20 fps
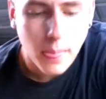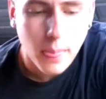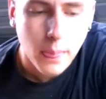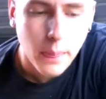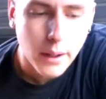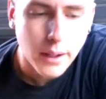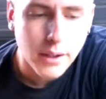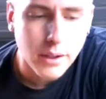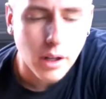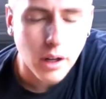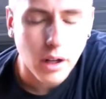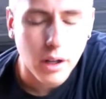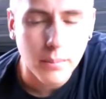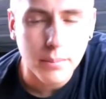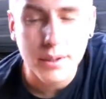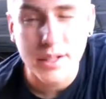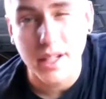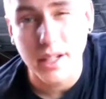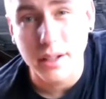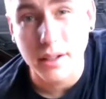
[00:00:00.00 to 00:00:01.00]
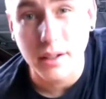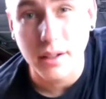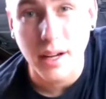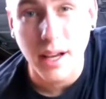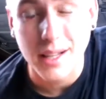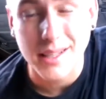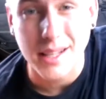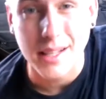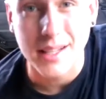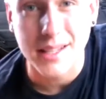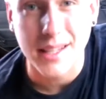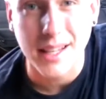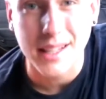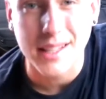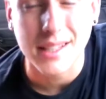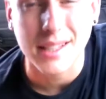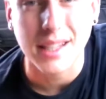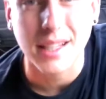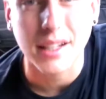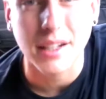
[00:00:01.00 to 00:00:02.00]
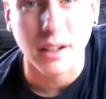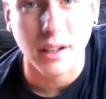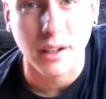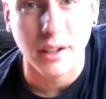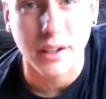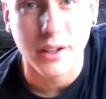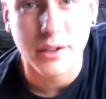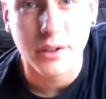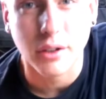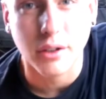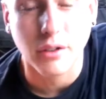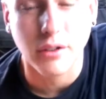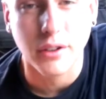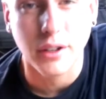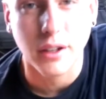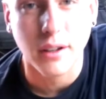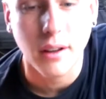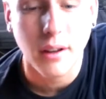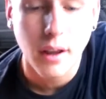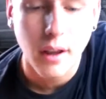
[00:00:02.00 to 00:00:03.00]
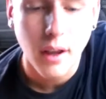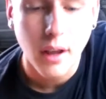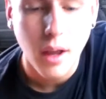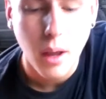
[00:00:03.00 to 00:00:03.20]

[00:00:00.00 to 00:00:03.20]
This car in particular has a 6-liter initial fill.